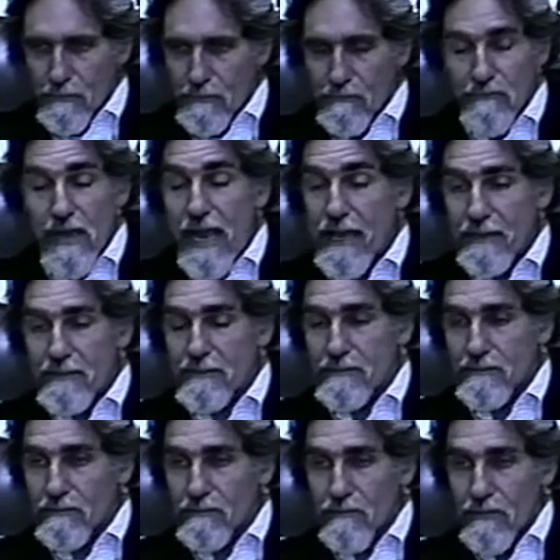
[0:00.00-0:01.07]
facts
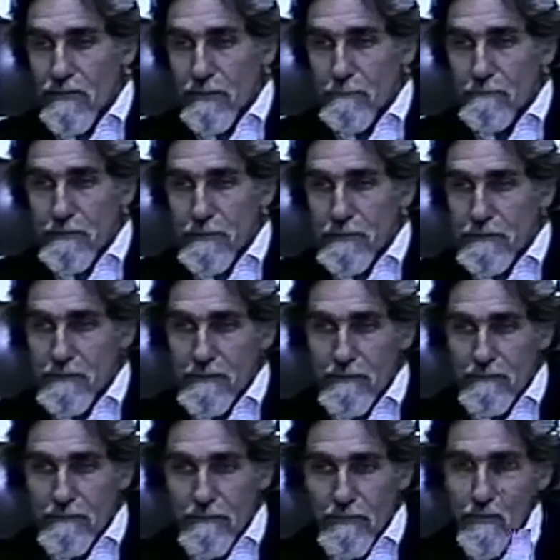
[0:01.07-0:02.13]
or
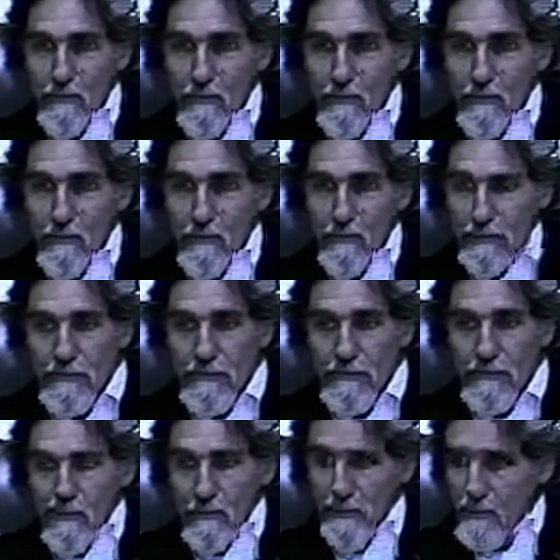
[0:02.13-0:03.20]
theorems for the
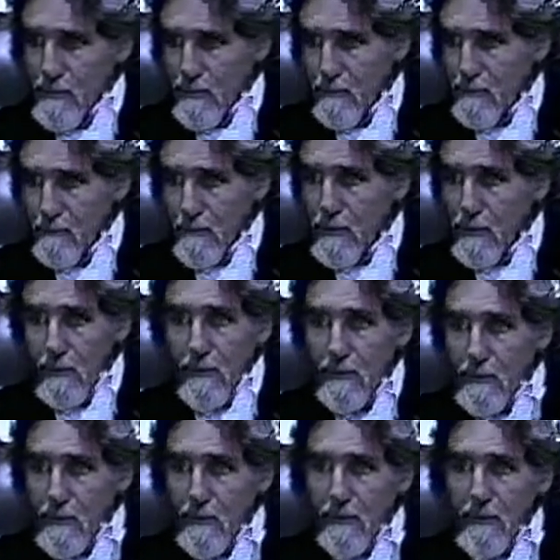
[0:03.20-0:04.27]
students to learn,
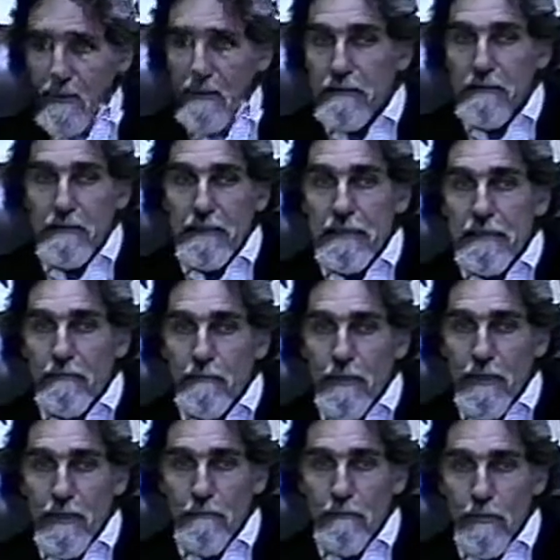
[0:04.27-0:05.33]
but
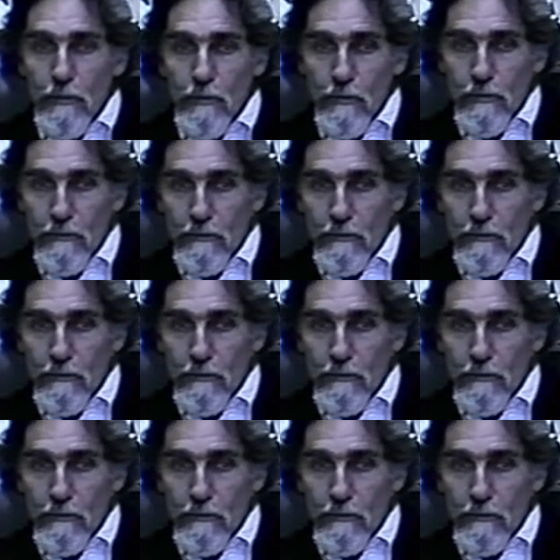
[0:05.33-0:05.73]
I'm more